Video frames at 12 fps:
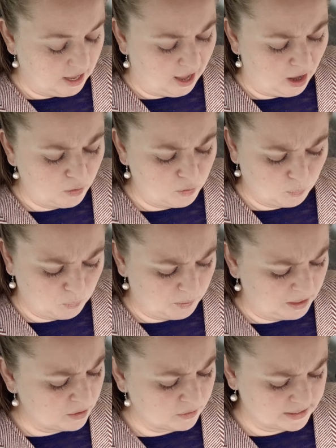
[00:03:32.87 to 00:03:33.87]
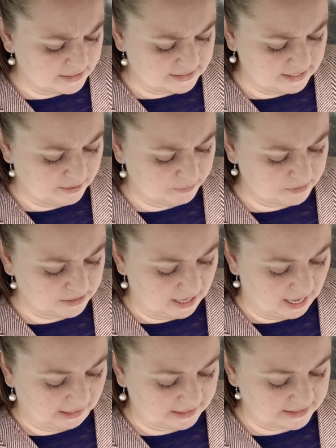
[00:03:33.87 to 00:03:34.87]
"How queer it seems,"
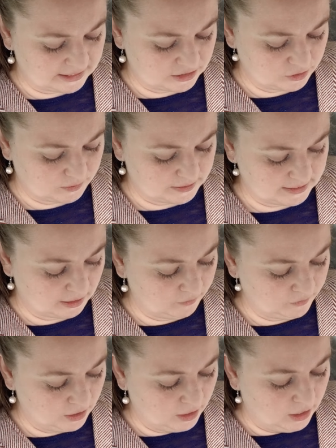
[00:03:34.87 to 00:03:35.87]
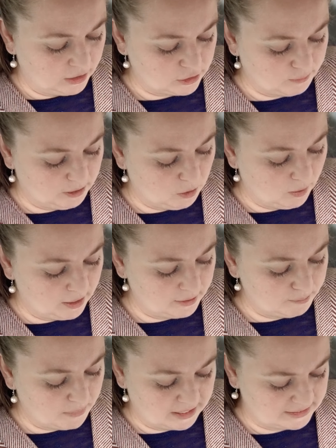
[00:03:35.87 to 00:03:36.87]
Alice said to herself, "to be going
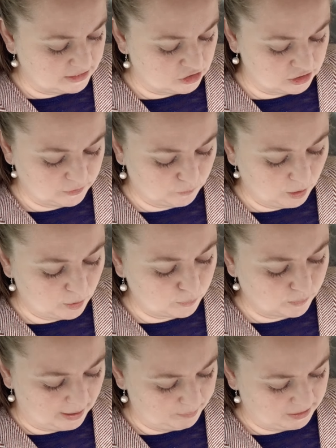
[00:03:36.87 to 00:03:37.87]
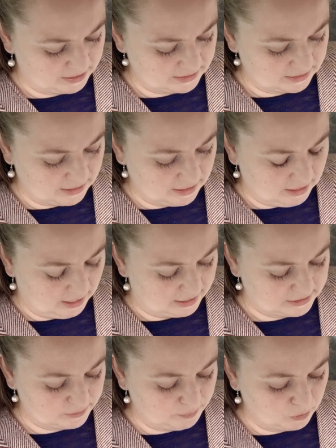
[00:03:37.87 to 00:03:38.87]
messages for a rabbit. I
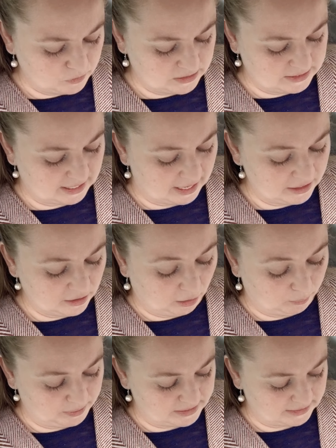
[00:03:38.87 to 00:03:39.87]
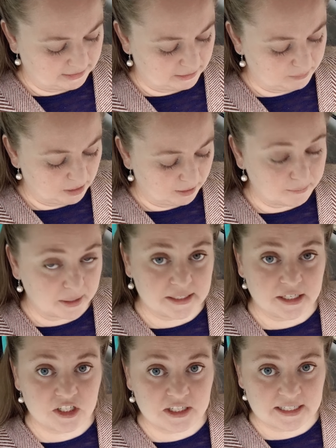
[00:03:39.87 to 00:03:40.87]
suppose Dinah'll be sending me on
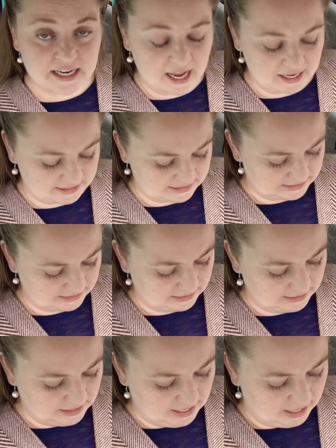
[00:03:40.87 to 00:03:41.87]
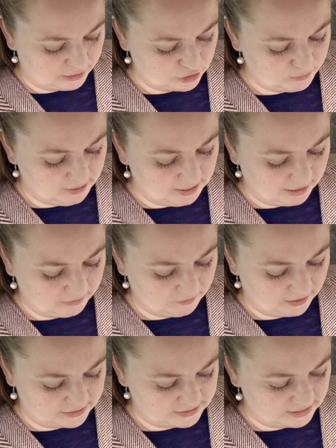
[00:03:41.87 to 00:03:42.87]
messages next." And she began
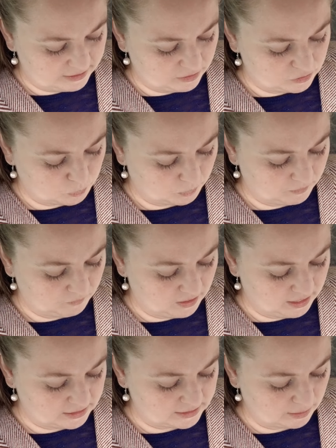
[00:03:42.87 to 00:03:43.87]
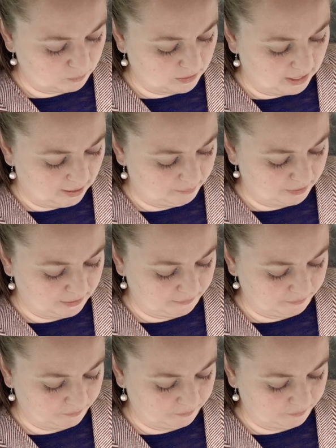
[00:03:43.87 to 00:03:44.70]
fancying the sort of things that would happen.